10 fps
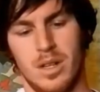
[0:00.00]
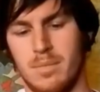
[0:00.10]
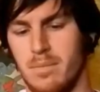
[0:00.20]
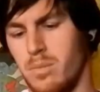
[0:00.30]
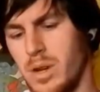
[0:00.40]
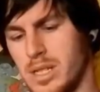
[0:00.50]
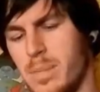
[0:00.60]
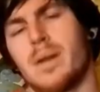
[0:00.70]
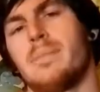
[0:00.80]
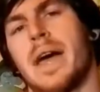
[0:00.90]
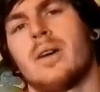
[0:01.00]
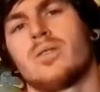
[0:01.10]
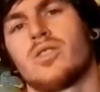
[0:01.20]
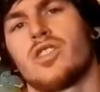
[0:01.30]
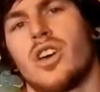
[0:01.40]
It weighs about a
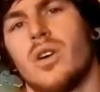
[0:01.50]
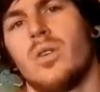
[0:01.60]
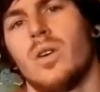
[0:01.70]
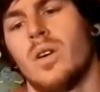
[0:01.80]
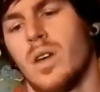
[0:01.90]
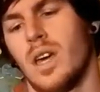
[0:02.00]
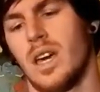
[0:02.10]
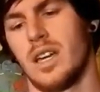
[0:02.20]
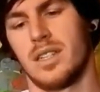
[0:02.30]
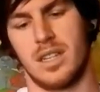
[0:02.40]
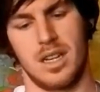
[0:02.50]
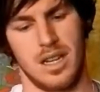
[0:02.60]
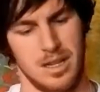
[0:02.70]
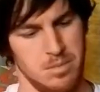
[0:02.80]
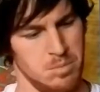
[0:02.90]
pound or so, and
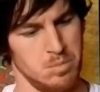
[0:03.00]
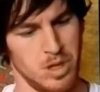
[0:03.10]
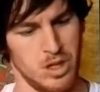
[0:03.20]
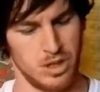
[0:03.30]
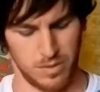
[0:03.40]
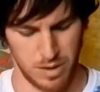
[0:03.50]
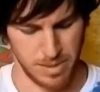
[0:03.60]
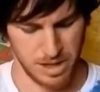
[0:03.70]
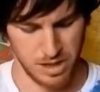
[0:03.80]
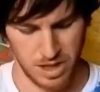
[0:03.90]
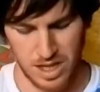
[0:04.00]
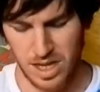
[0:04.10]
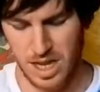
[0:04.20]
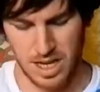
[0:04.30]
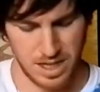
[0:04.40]
I can use it for all my
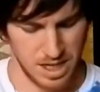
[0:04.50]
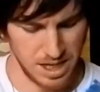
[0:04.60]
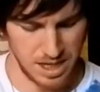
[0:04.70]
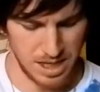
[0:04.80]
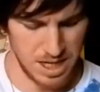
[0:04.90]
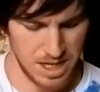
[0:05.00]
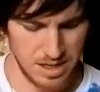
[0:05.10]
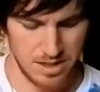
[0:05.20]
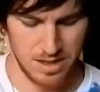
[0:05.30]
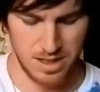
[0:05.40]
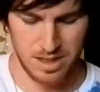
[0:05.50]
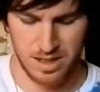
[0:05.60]
cooking and eating needs.